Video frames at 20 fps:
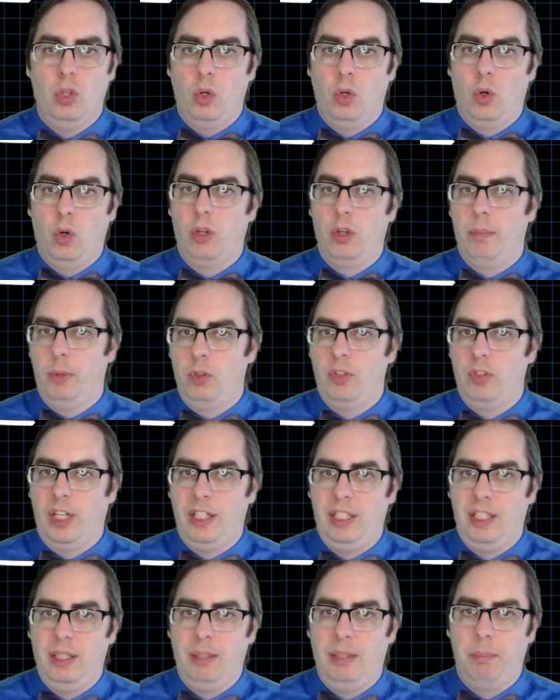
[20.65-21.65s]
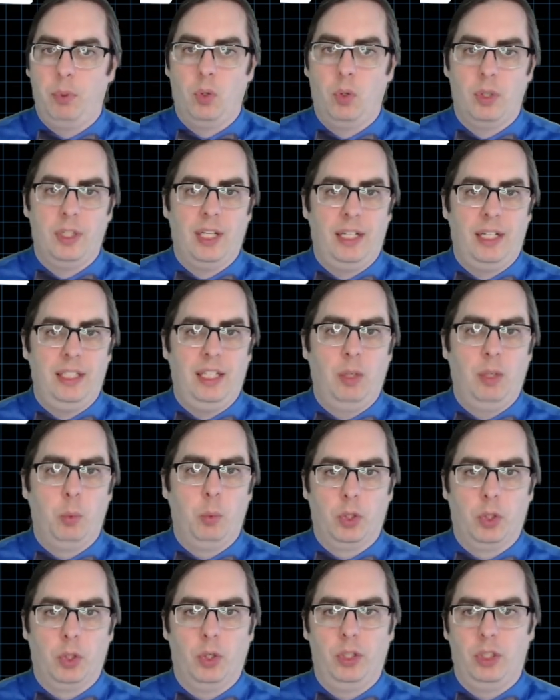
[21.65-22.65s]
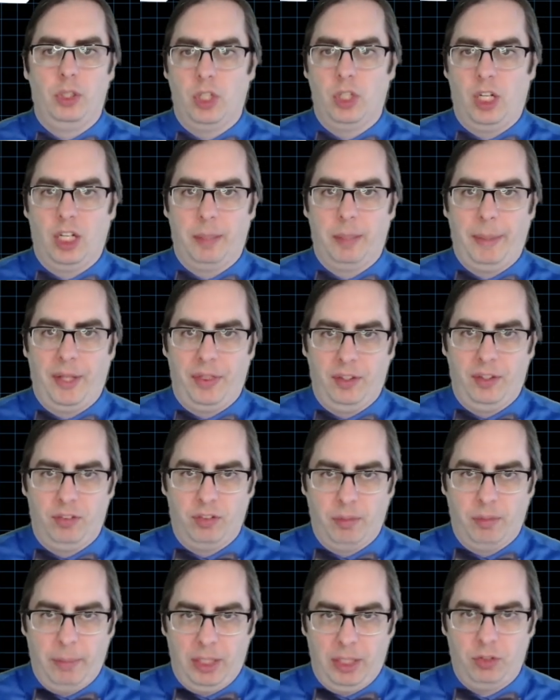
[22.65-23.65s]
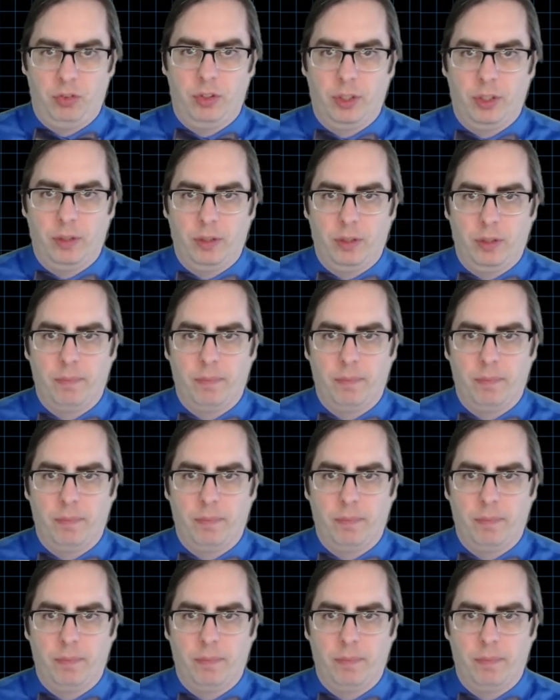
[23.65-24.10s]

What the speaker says: or the most important idea we're going to talk about this semester.